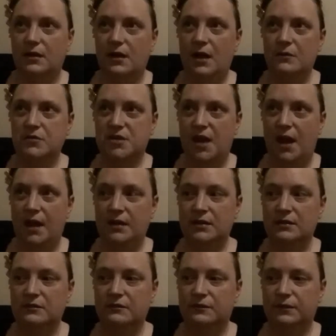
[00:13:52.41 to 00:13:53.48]
I was kind
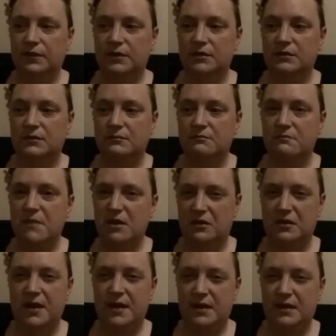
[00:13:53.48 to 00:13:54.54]
of
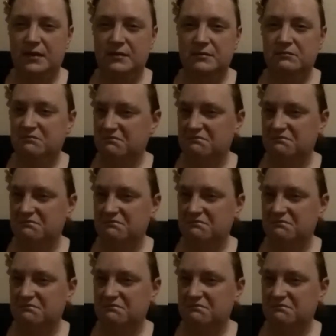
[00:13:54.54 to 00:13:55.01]
marinating.